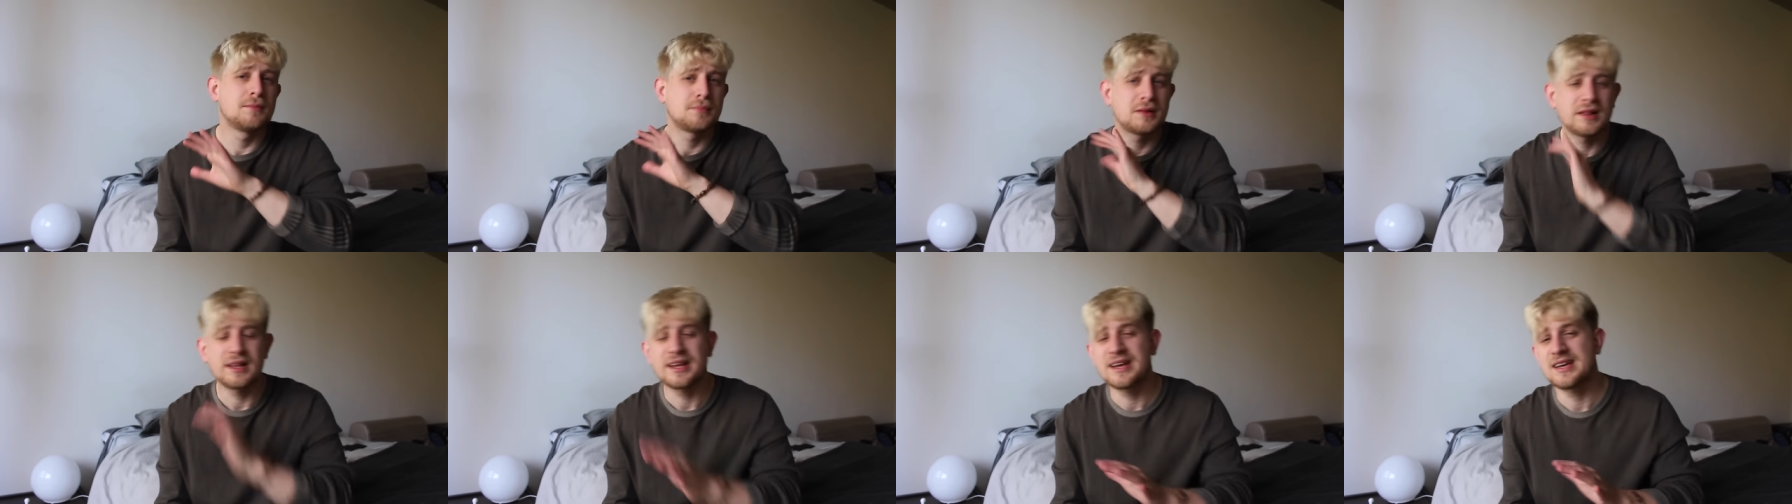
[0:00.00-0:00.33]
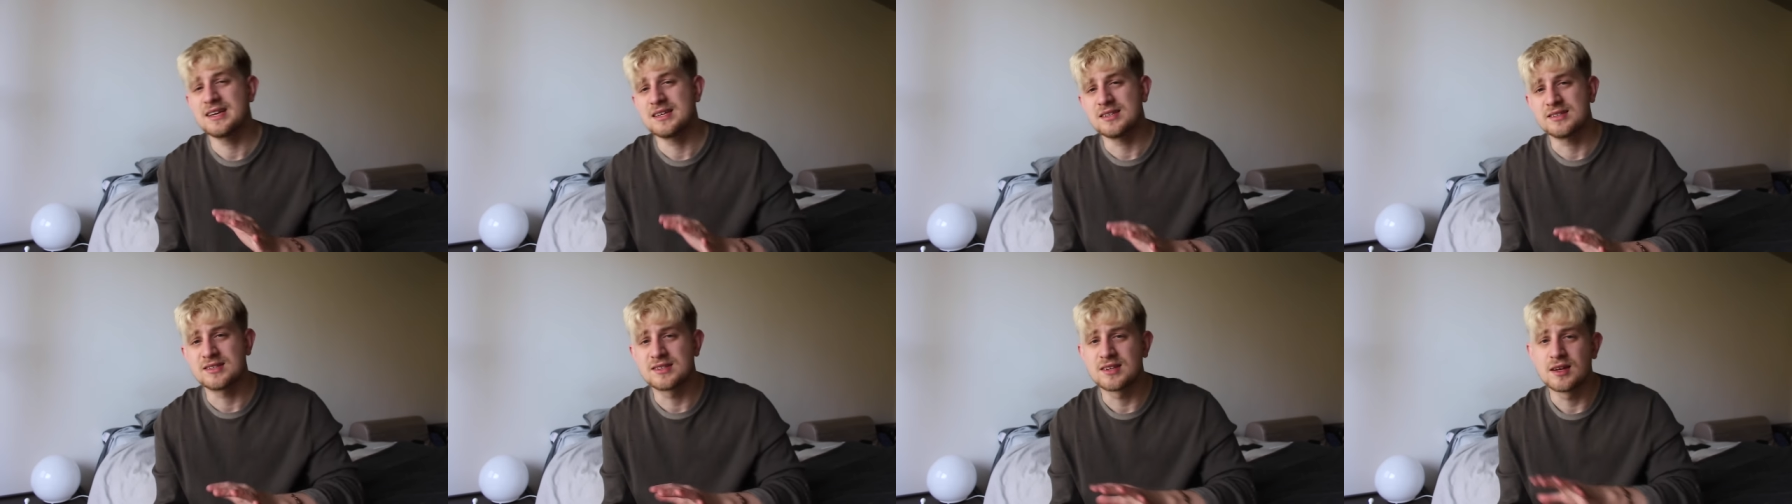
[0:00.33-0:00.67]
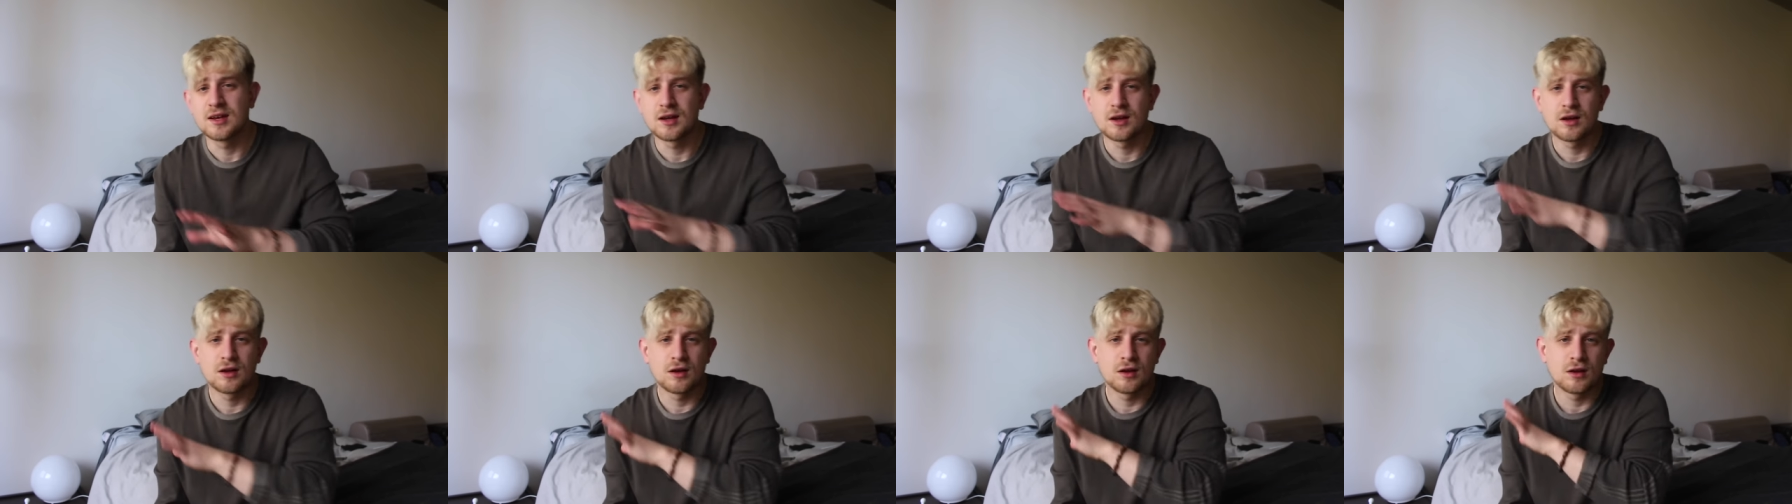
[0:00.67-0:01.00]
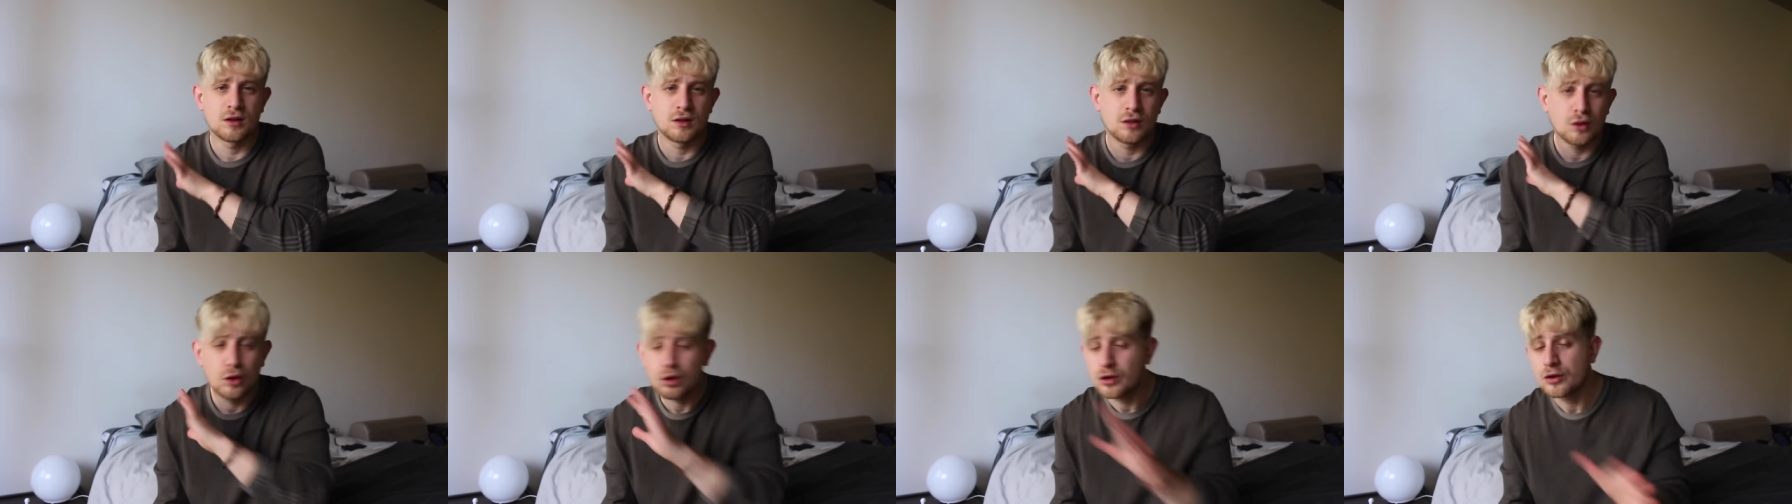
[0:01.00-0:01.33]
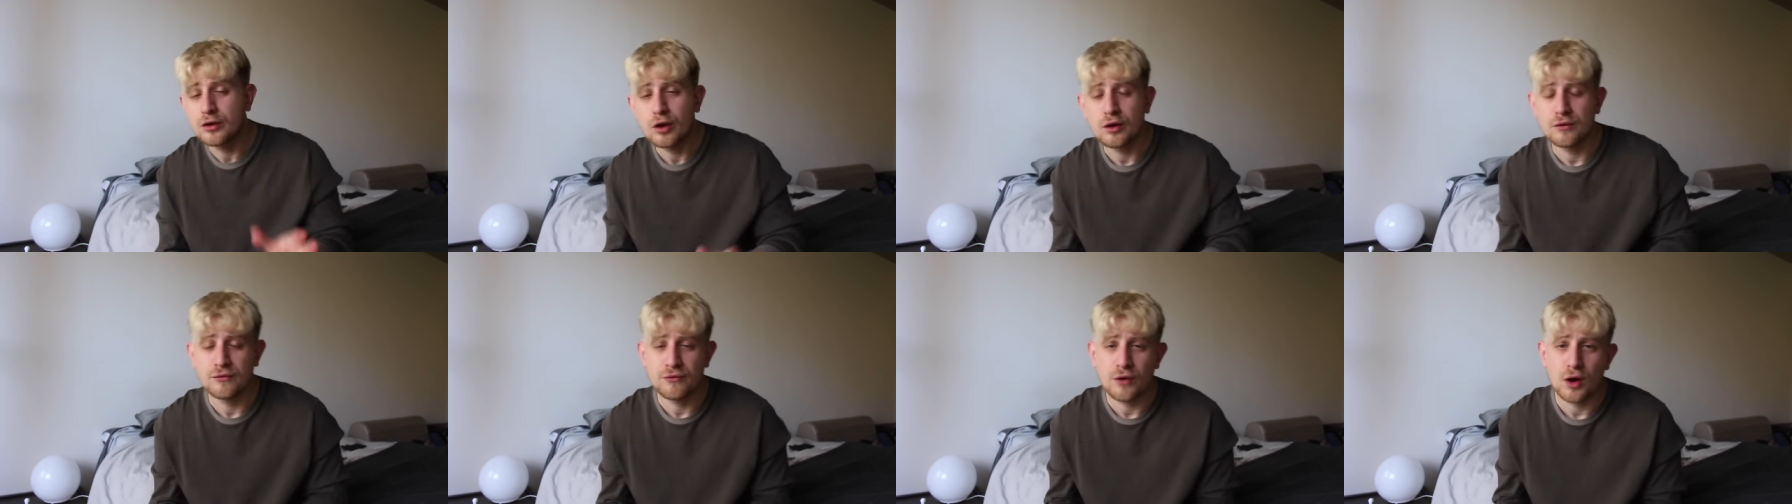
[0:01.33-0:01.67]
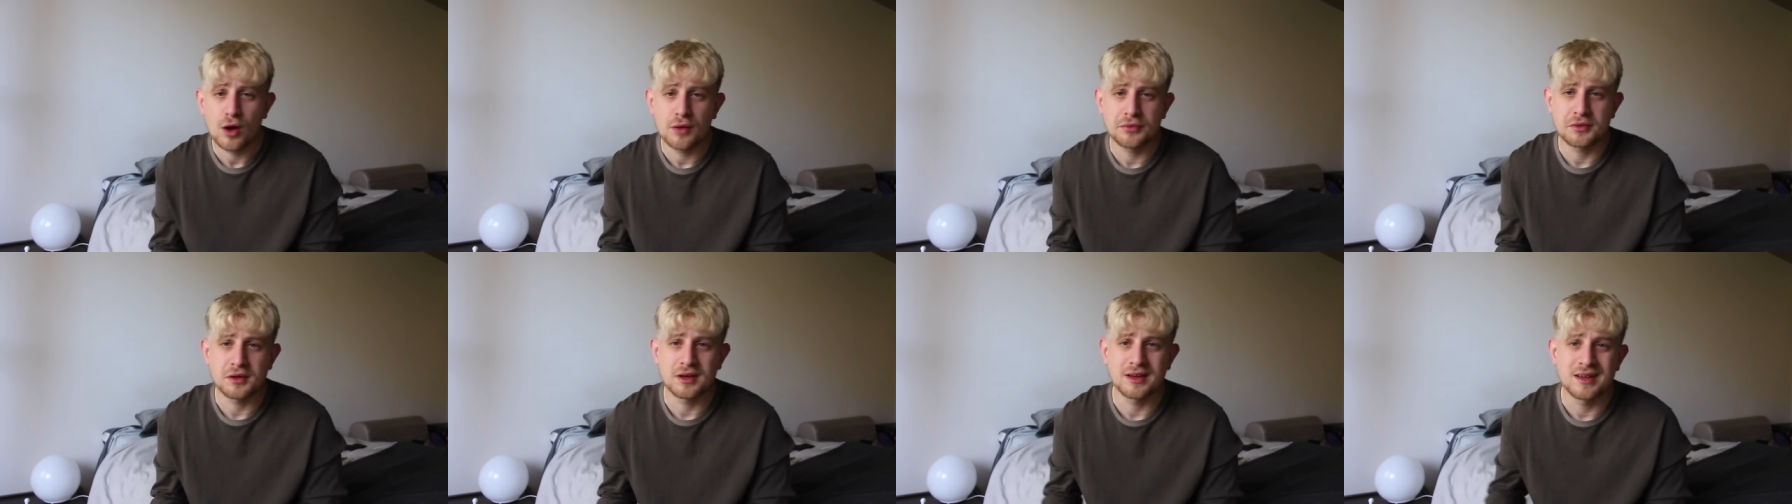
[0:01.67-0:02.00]
please look no
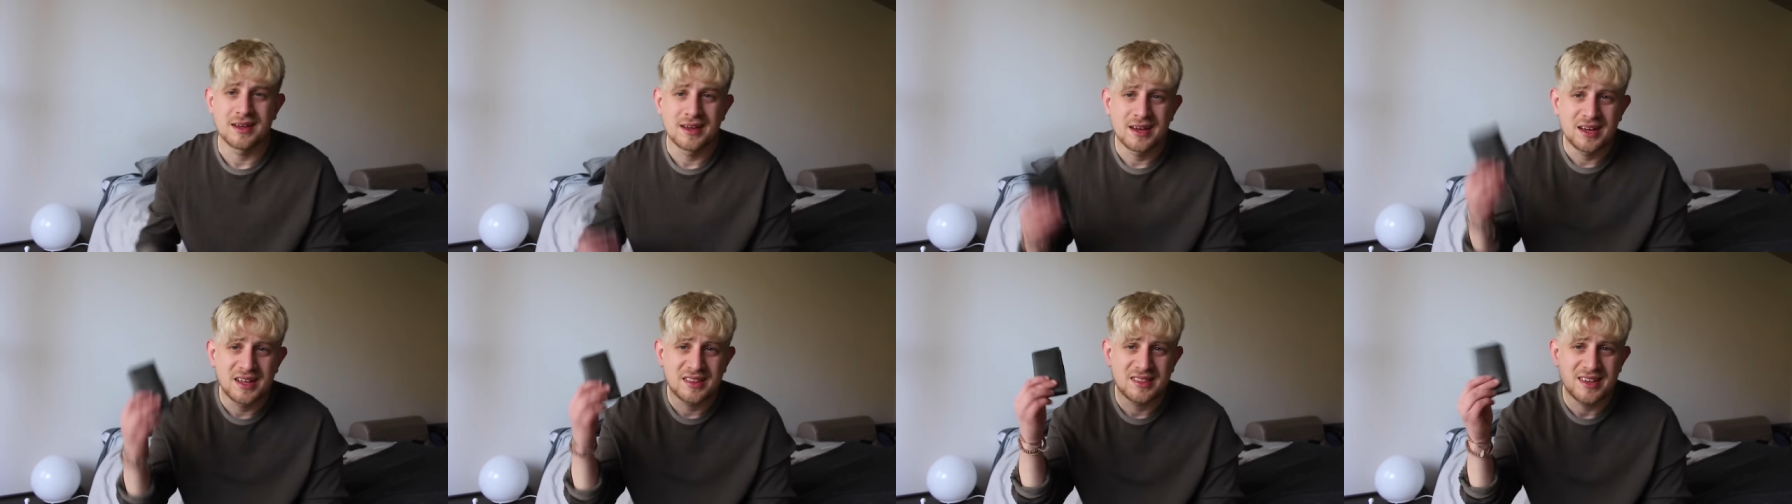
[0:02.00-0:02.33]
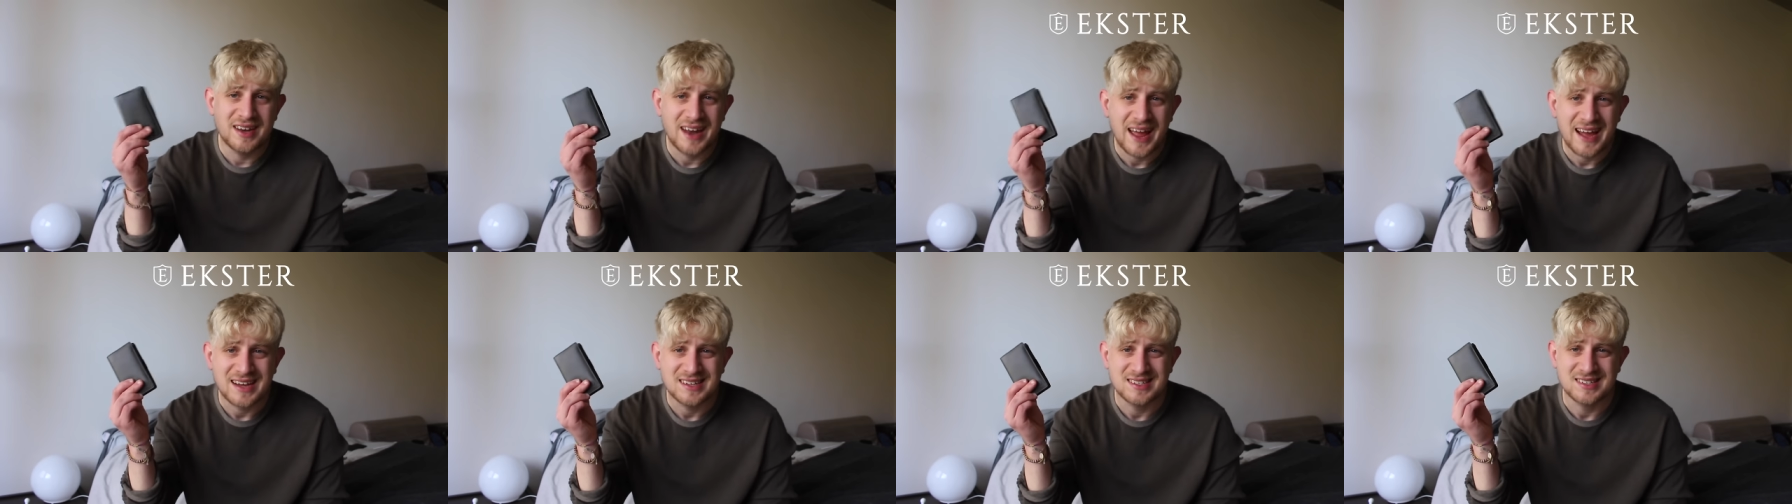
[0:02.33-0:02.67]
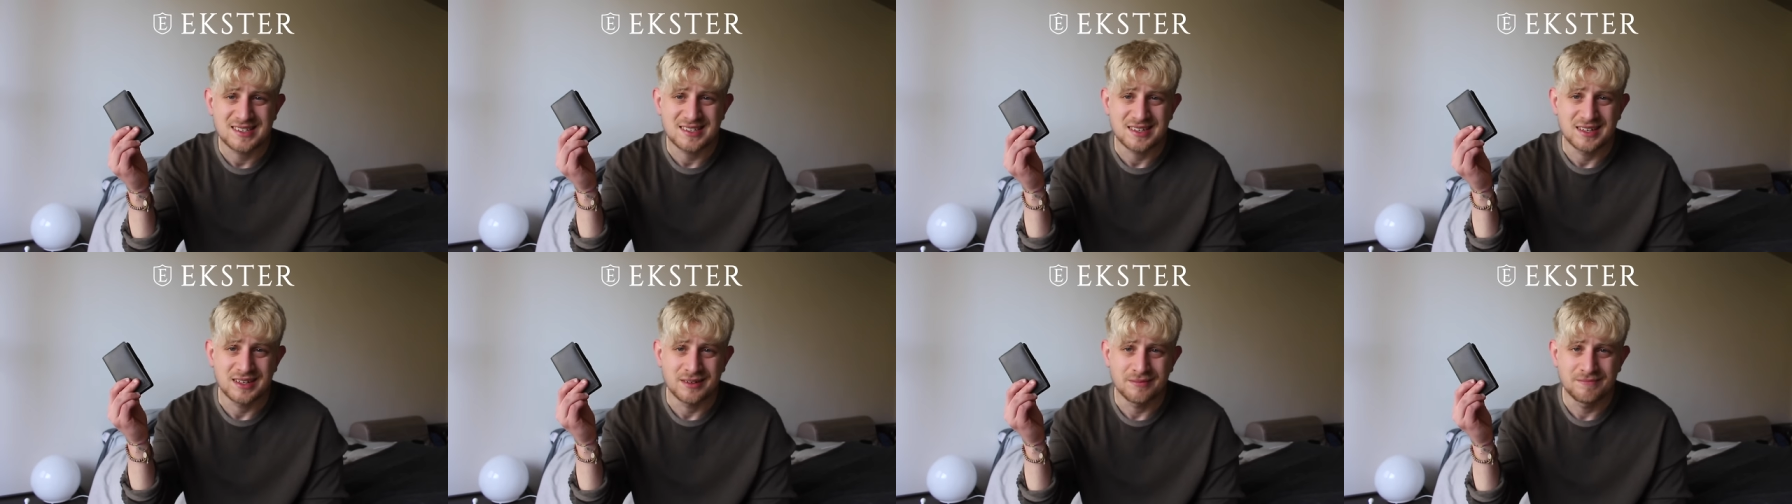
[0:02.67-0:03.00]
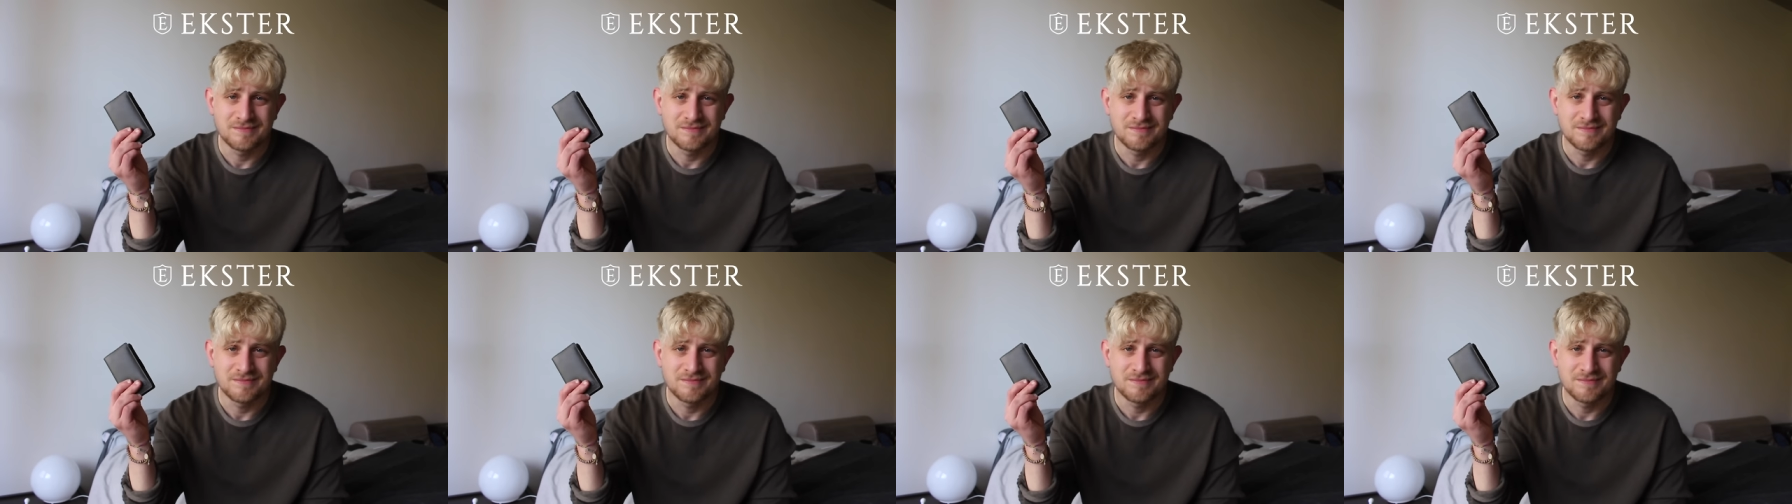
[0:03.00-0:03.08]
further than Ekster.